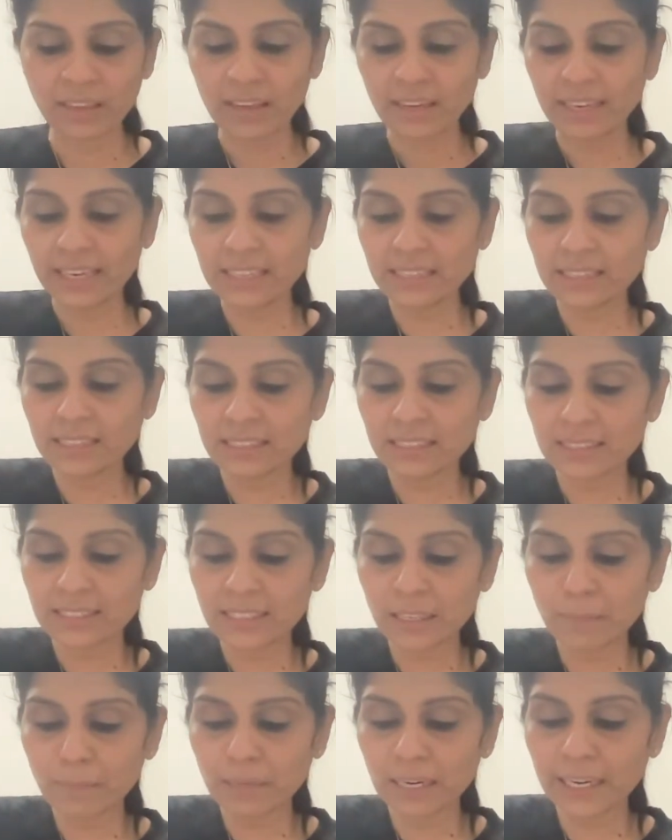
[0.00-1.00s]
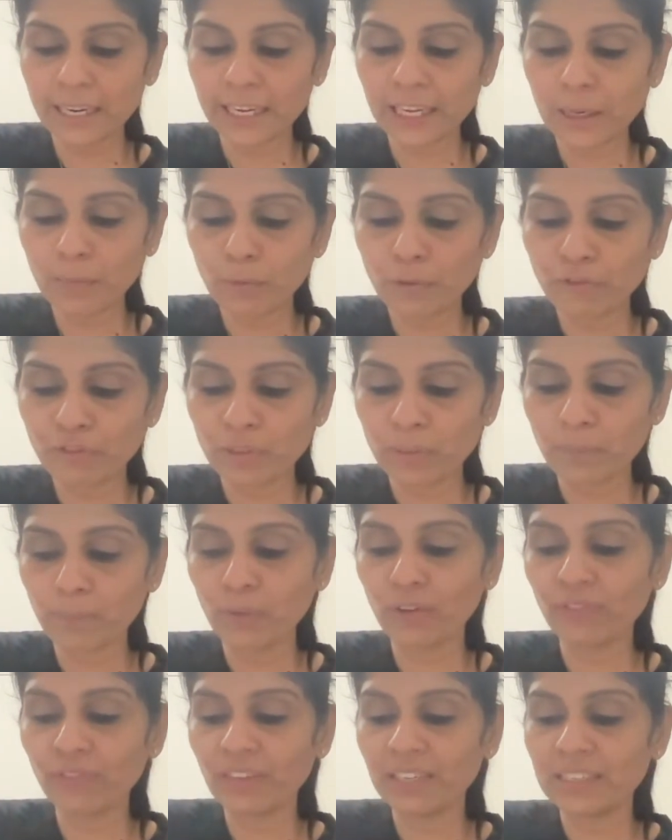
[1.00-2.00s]
Yeah, 60 milligram of
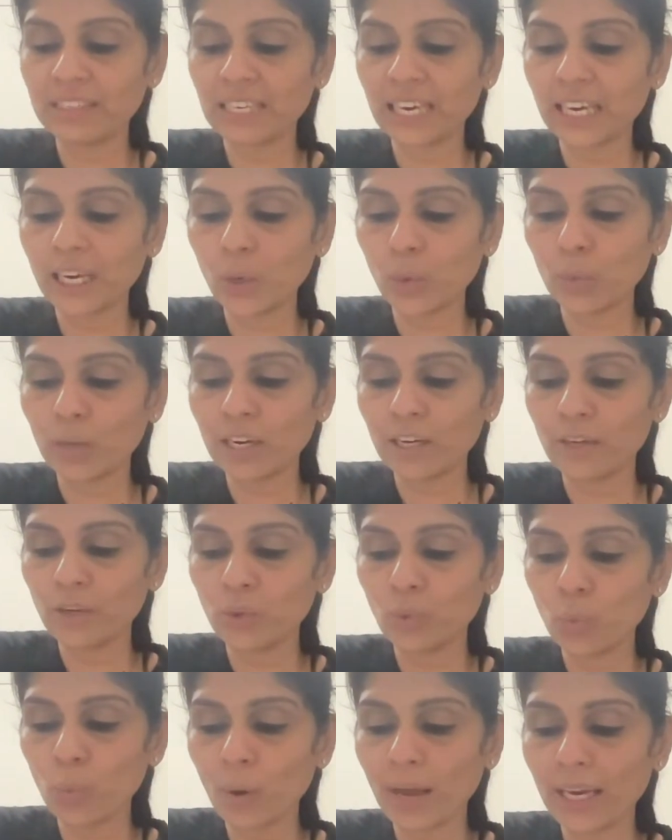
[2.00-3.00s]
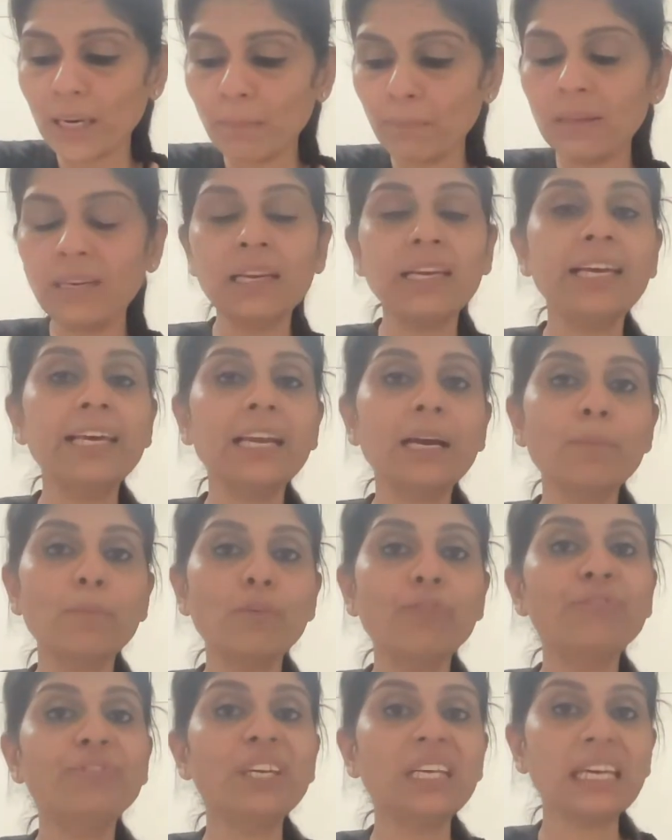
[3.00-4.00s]
tryptophan is equivalent to 1 milligram
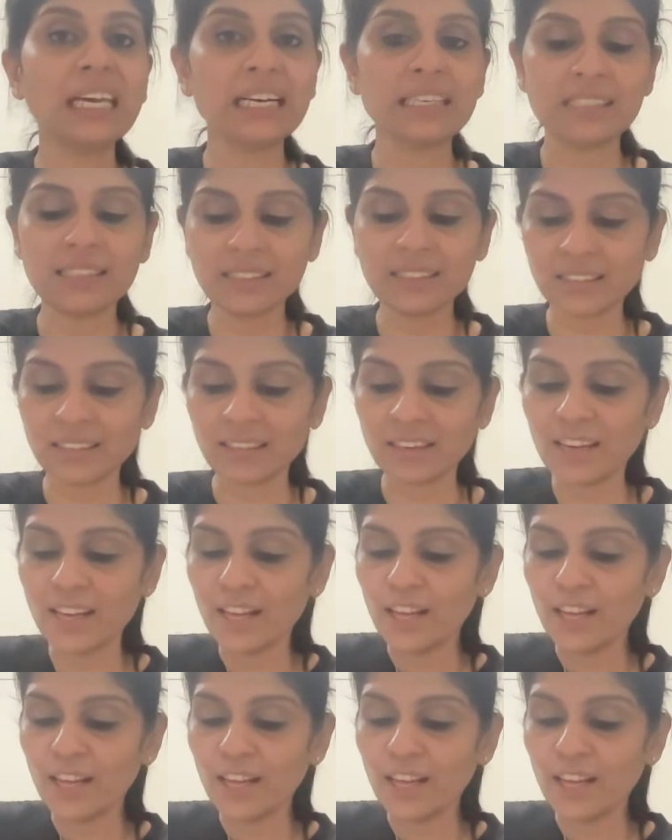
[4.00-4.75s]
of niacin.